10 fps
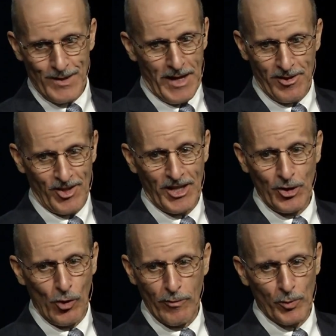
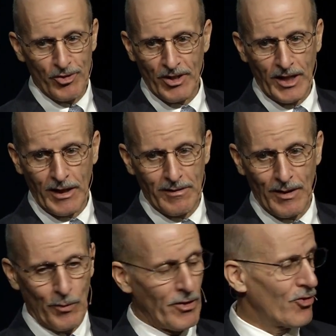Sandy Hoover was a kid
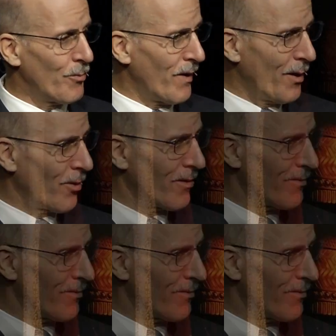that we used to play with